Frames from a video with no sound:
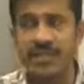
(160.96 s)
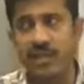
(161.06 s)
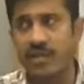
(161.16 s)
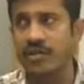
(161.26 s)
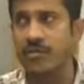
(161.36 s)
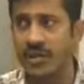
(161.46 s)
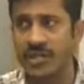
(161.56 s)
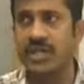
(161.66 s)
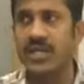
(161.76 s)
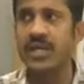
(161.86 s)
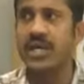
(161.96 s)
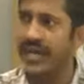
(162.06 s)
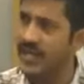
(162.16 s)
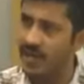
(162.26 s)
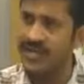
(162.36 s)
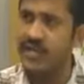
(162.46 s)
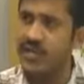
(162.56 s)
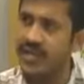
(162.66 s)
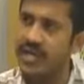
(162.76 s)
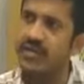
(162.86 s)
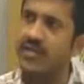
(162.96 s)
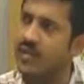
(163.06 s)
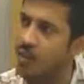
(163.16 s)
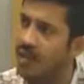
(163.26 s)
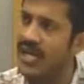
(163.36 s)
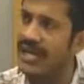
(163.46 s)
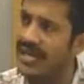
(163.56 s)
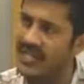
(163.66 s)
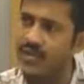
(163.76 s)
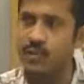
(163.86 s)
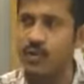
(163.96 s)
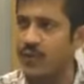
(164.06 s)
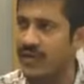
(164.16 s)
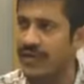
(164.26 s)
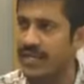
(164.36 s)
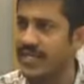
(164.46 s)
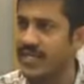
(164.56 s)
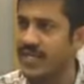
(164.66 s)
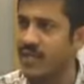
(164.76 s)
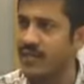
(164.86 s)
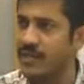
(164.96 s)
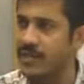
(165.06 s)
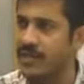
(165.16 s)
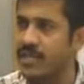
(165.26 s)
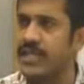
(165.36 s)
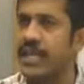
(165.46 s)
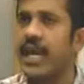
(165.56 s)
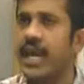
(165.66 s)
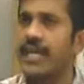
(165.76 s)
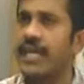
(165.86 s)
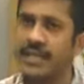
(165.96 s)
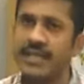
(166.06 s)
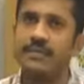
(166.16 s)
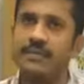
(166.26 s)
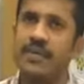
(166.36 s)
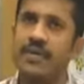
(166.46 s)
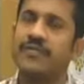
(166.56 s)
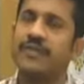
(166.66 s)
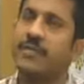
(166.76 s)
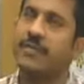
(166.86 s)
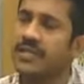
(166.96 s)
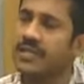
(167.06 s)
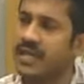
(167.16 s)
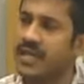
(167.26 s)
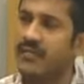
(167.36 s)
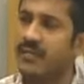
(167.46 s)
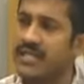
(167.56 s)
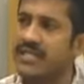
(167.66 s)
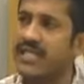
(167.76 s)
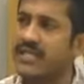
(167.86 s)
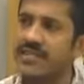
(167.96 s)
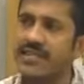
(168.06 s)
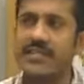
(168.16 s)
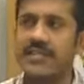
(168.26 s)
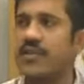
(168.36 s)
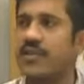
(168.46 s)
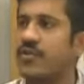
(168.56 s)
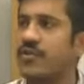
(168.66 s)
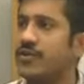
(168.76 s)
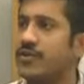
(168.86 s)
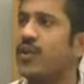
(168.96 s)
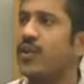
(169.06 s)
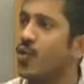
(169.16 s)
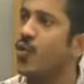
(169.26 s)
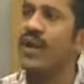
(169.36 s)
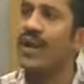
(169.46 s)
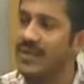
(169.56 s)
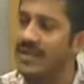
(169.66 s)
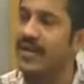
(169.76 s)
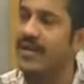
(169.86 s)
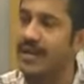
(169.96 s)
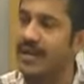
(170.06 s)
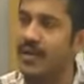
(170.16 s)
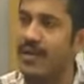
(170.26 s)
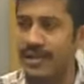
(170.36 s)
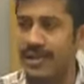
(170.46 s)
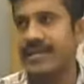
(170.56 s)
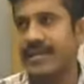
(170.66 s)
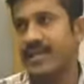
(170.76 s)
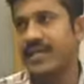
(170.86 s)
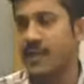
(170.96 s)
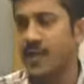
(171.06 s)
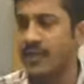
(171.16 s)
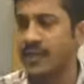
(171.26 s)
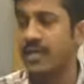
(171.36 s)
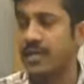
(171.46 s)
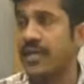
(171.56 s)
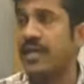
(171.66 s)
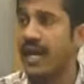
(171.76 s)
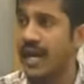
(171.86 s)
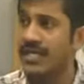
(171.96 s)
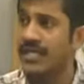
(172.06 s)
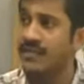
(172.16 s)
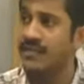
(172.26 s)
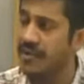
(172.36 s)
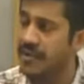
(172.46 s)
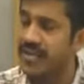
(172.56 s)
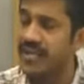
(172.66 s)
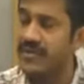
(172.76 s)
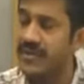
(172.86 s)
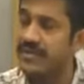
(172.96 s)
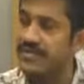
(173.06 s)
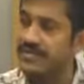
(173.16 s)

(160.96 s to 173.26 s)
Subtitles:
it is not good because the economy is slowing down. The global airlines are also witnessing a lot of turbulence, and at this point of time, this kind of mass exodus is not going to go well with the industry and its profitability and its reputation as well.